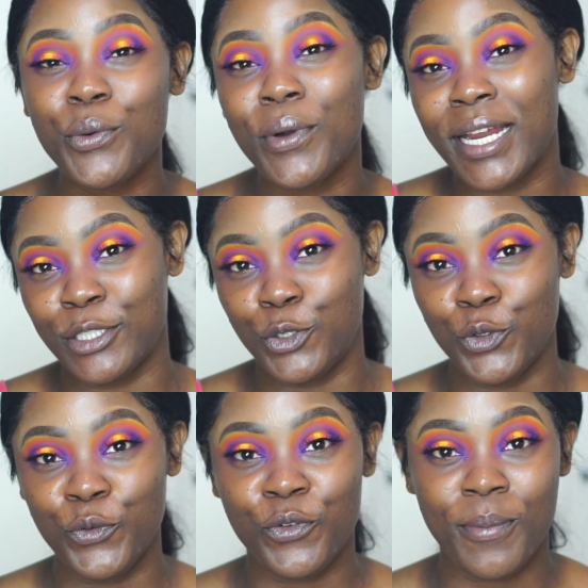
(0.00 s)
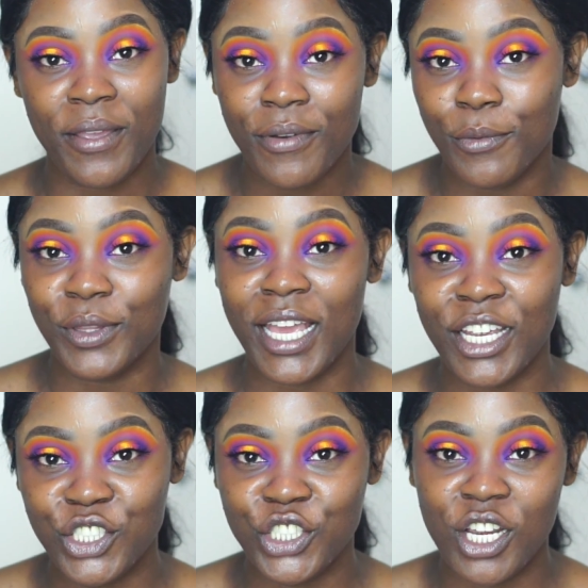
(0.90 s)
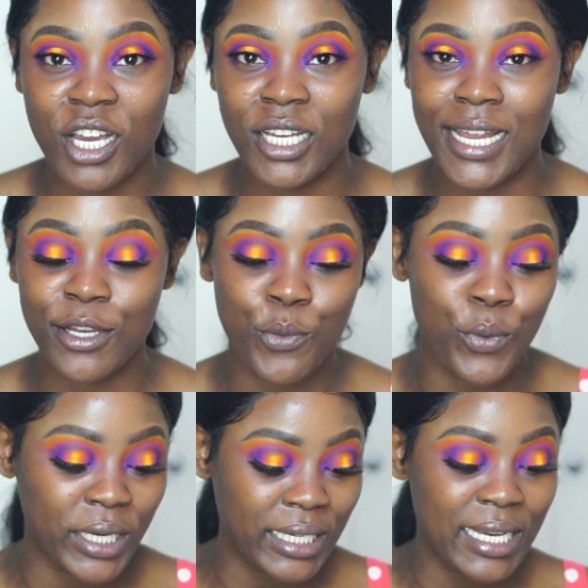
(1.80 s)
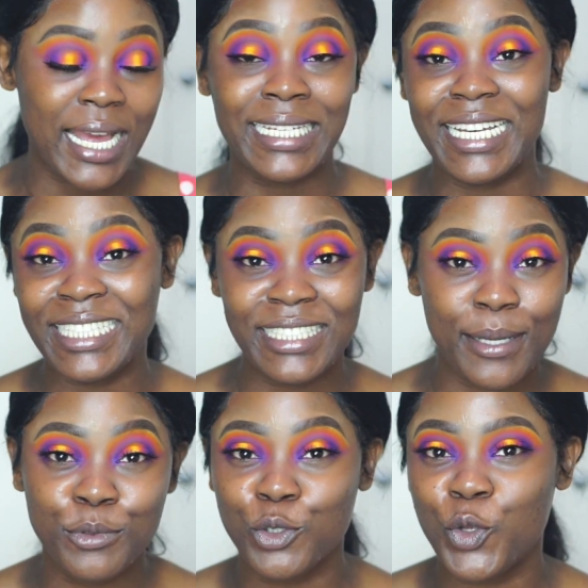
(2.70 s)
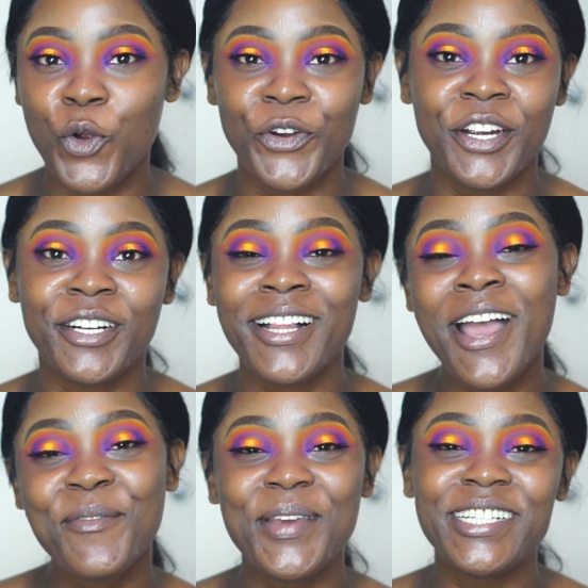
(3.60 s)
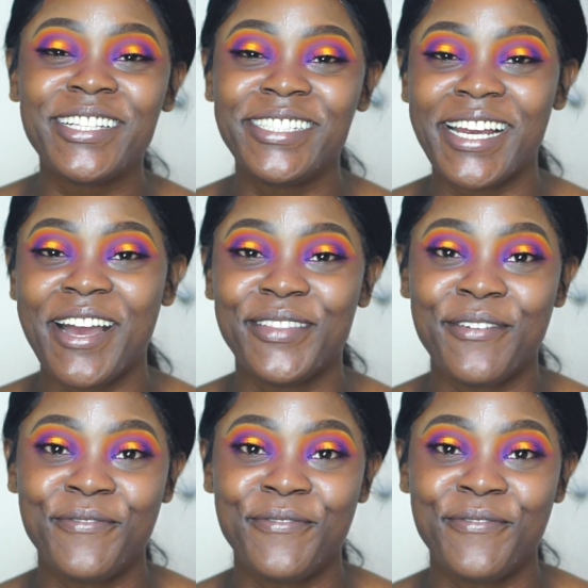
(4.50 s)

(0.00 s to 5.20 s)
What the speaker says: what I do for my foundation and you're wanting an in-depth tutorial, make sure to check out that